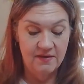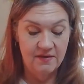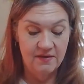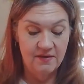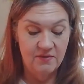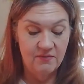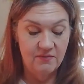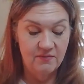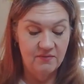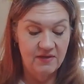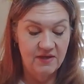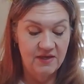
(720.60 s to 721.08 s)

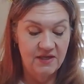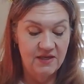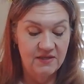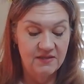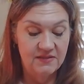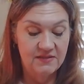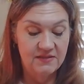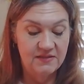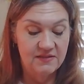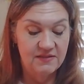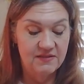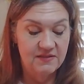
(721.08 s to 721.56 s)
All
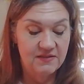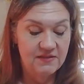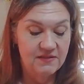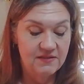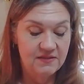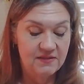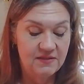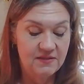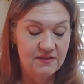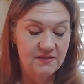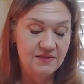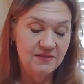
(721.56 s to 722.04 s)
right.
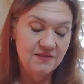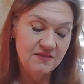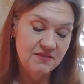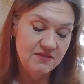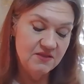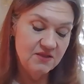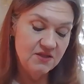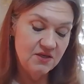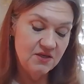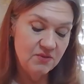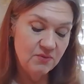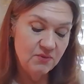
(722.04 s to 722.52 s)
Because,
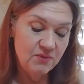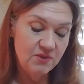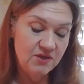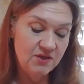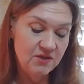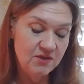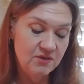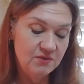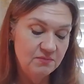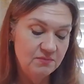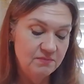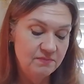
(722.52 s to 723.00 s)
you know, when
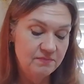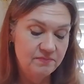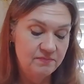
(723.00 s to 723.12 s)
you're